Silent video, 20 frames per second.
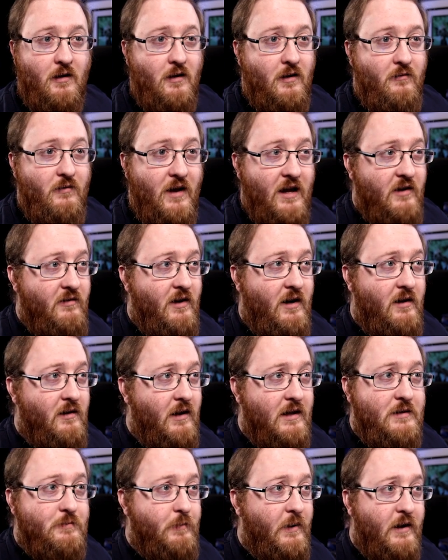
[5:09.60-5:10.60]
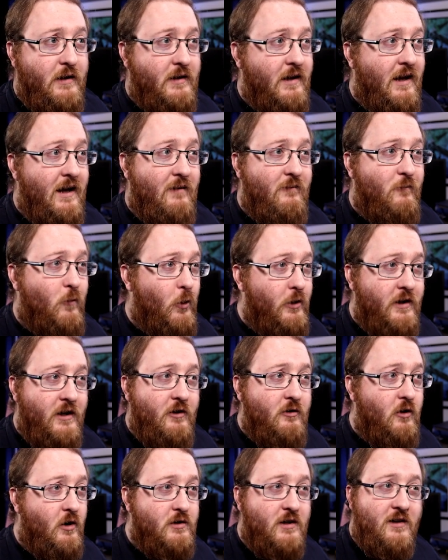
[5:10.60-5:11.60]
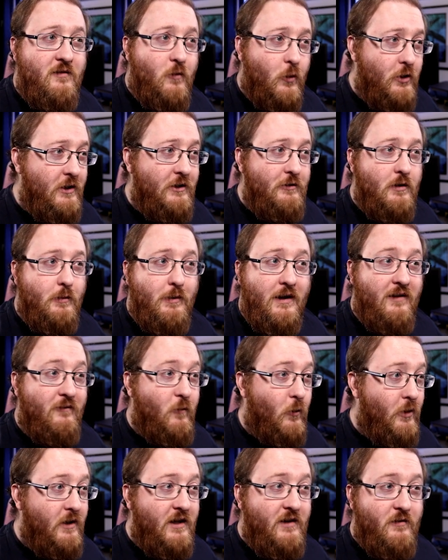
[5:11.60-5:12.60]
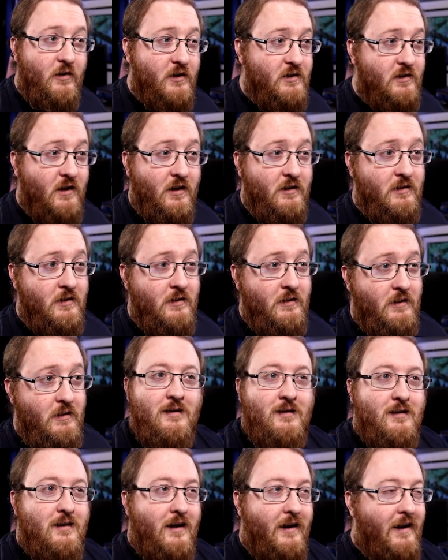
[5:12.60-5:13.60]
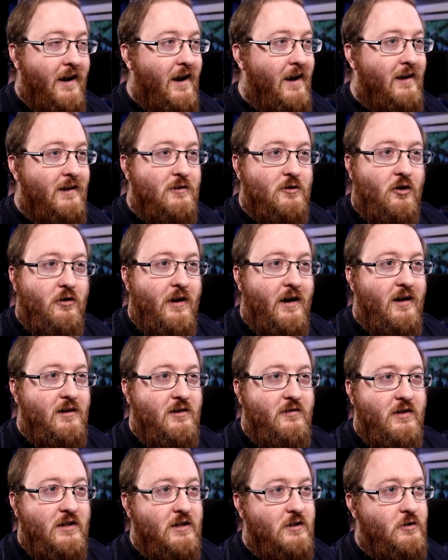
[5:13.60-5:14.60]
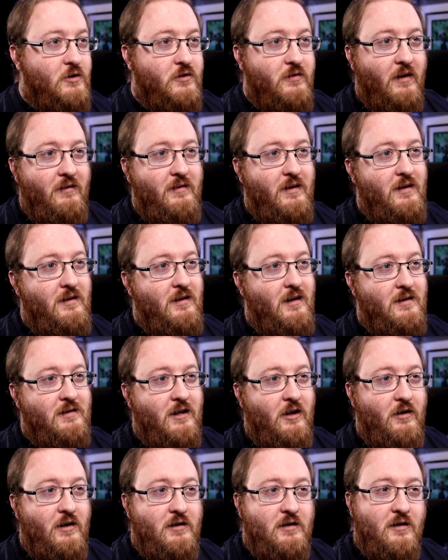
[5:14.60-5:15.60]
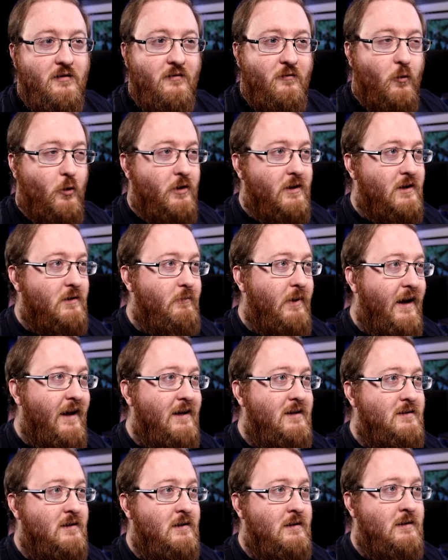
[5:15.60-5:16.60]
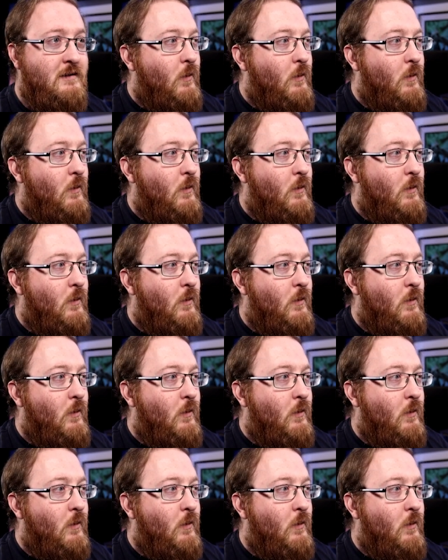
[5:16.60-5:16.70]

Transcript: A very, very nice player to have. 14 crossing, 14 dribbling, 14 first touch. Again, he's alright in the physicals, 15 acceleration, 14 pace.